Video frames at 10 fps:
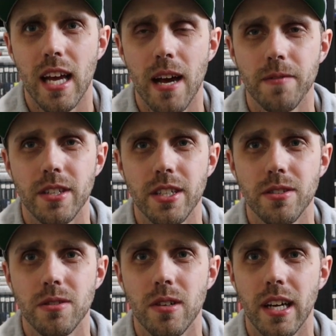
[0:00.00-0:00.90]
after
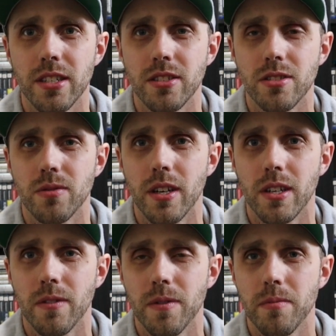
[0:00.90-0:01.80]
you, and you're just
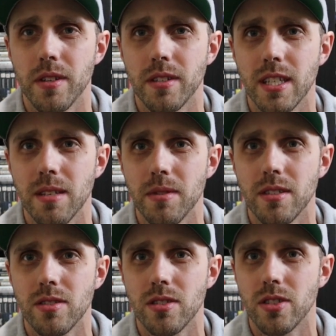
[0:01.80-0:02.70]
running from the
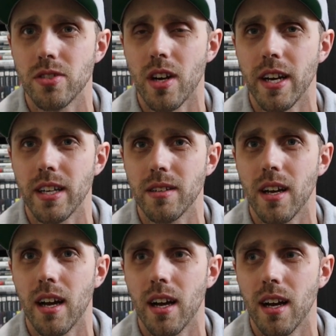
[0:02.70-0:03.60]
demons, and you're trying
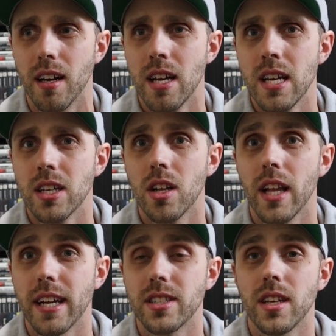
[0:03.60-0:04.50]
to
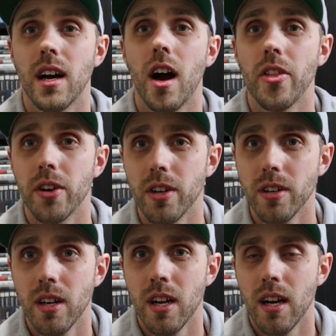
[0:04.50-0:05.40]
collect
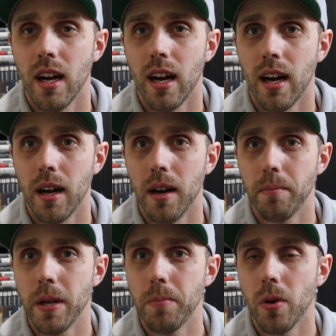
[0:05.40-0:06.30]
other
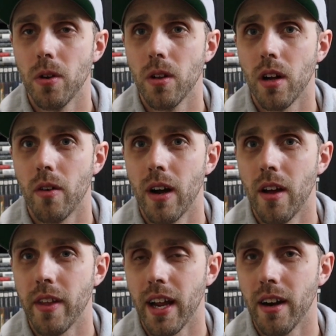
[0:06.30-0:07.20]
people
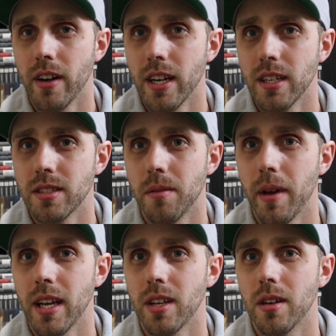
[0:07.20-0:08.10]
around the area to
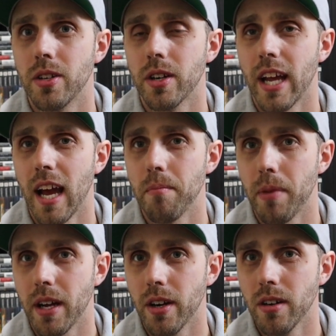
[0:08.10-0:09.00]
make your camp
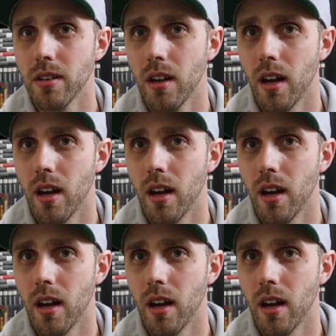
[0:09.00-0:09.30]
bigger.